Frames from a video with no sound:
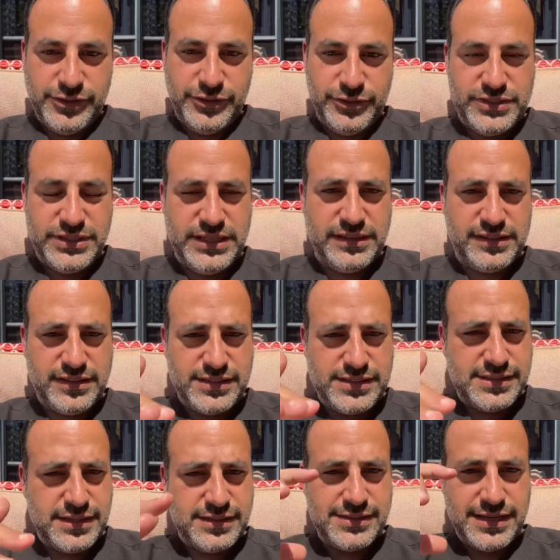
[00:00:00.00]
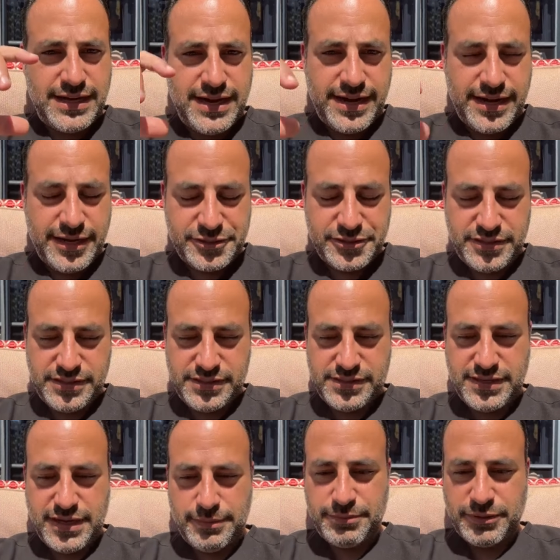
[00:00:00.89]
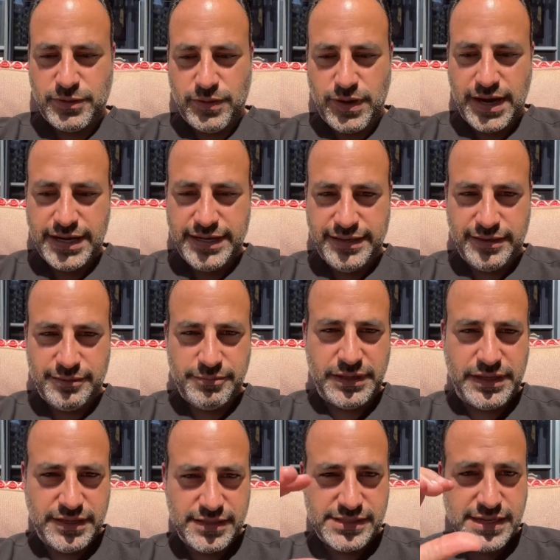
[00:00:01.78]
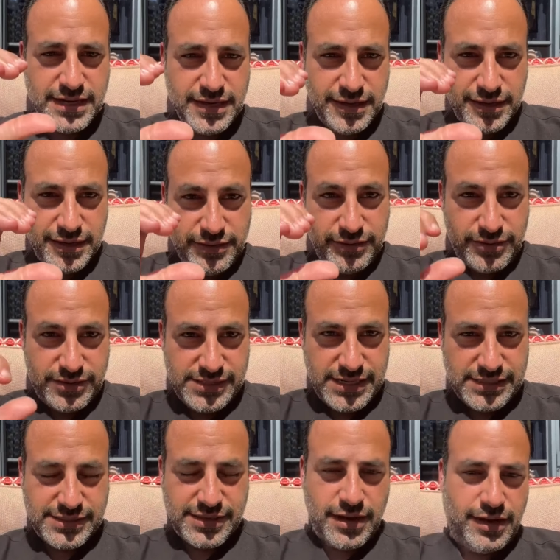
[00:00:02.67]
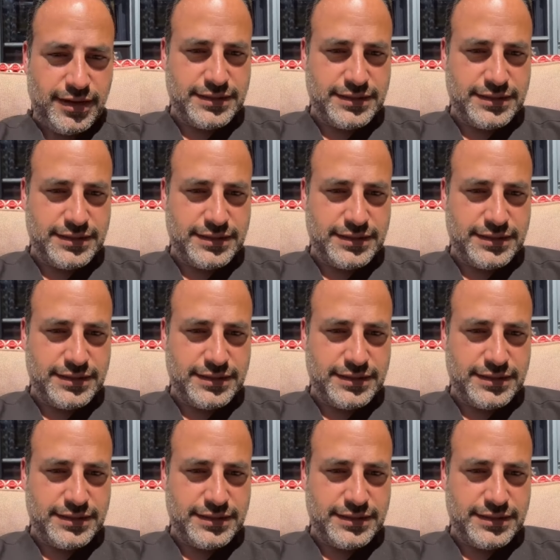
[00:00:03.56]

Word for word: new teeth. And since then, I actually stopped grinding because there is less